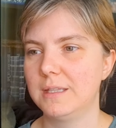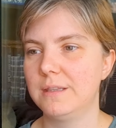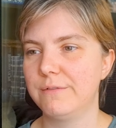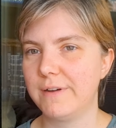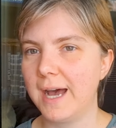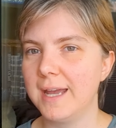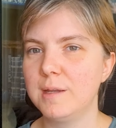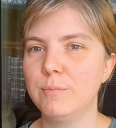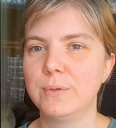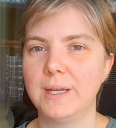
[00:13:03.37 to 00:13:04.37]
the
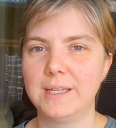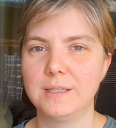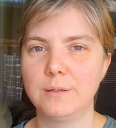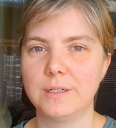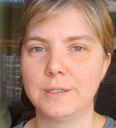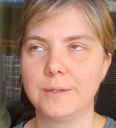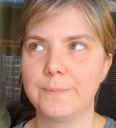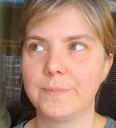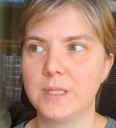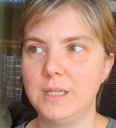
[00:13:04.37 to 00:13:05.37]
vibe and
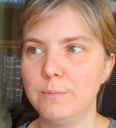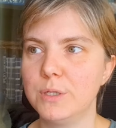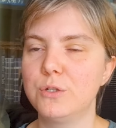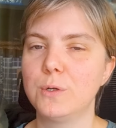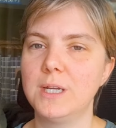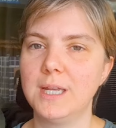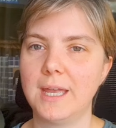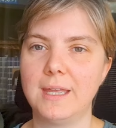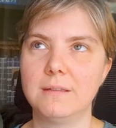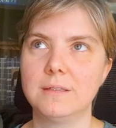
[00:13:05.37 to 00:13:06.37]
the imagery
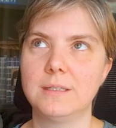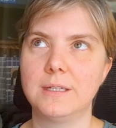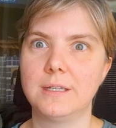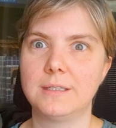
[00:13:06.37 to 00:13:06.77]
and the